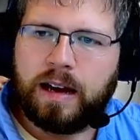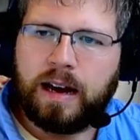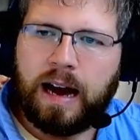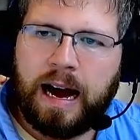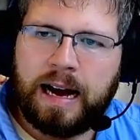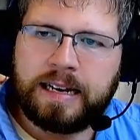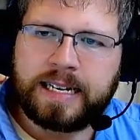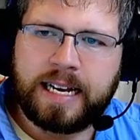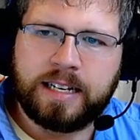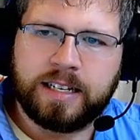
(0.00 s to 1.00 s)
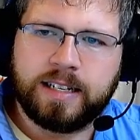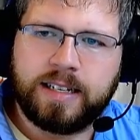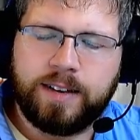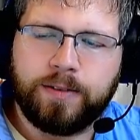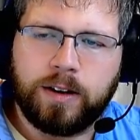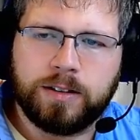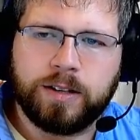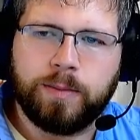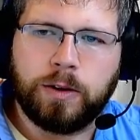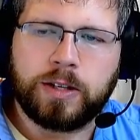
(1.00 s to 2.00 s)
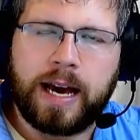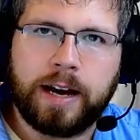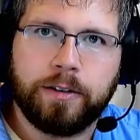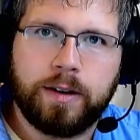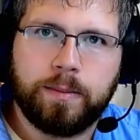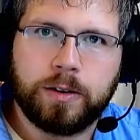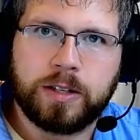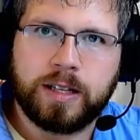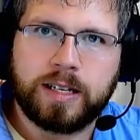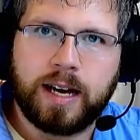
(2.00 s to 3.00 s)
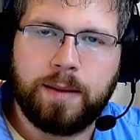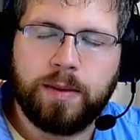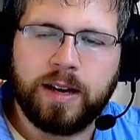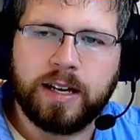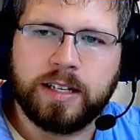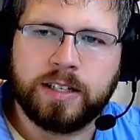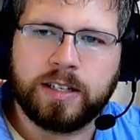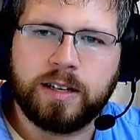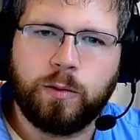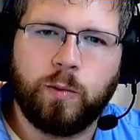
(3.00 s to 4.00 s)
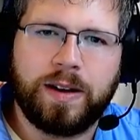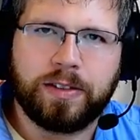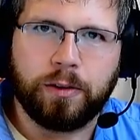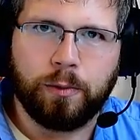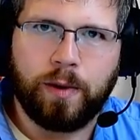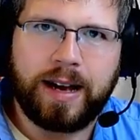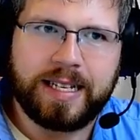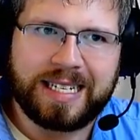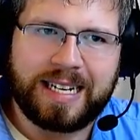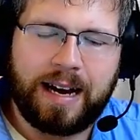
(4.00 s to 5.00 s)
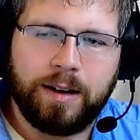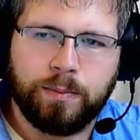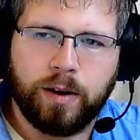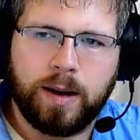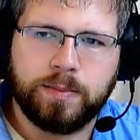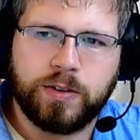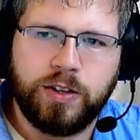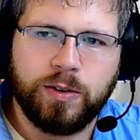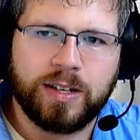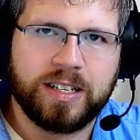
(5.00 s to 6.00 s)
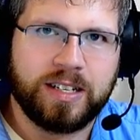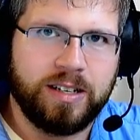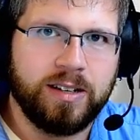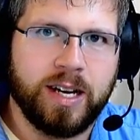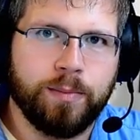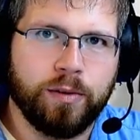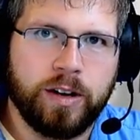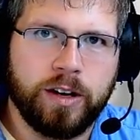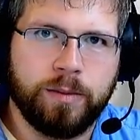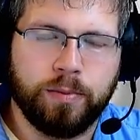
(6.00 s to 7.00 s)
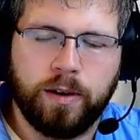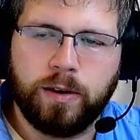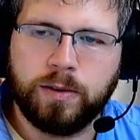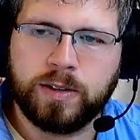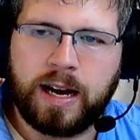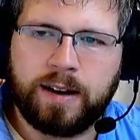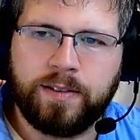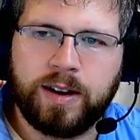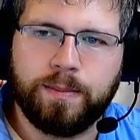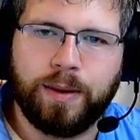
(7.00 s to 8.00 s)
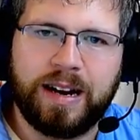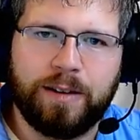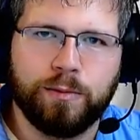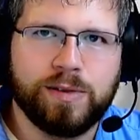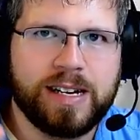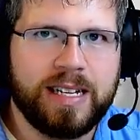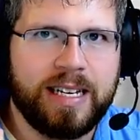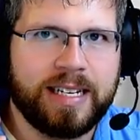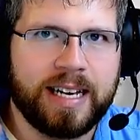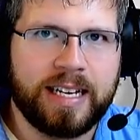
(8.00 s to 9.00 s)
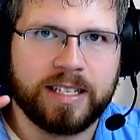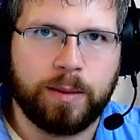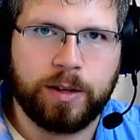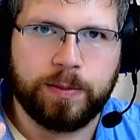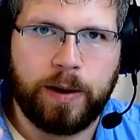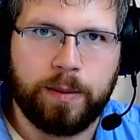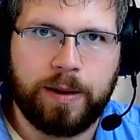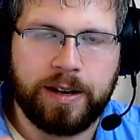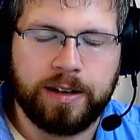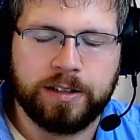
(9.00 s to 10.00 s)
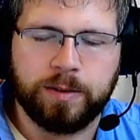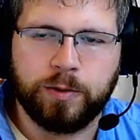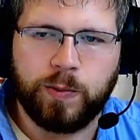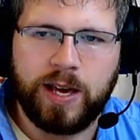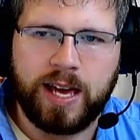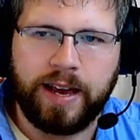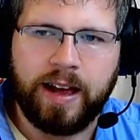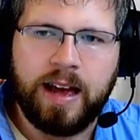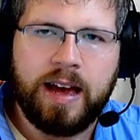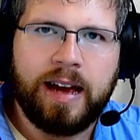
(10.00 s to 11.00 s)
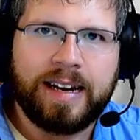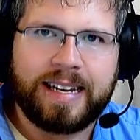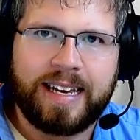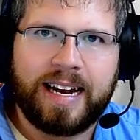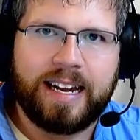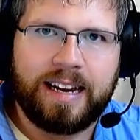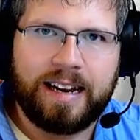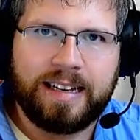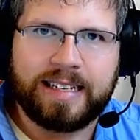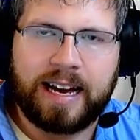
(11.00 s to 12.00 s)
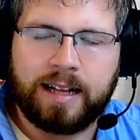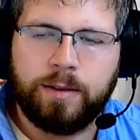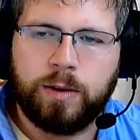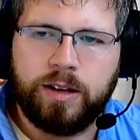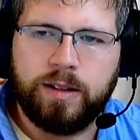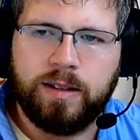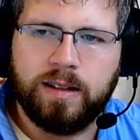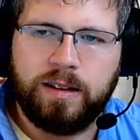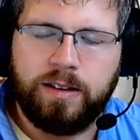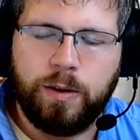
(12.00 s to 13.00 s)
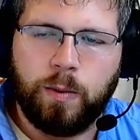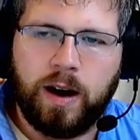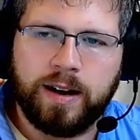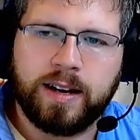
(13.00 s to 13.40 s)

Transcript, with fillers: I tend to default to most accurate most of the time because with the right style prompts, you can still get pretty good prose out of it, but it really takes some experimenting and some tweaking to get it exactly what you you want.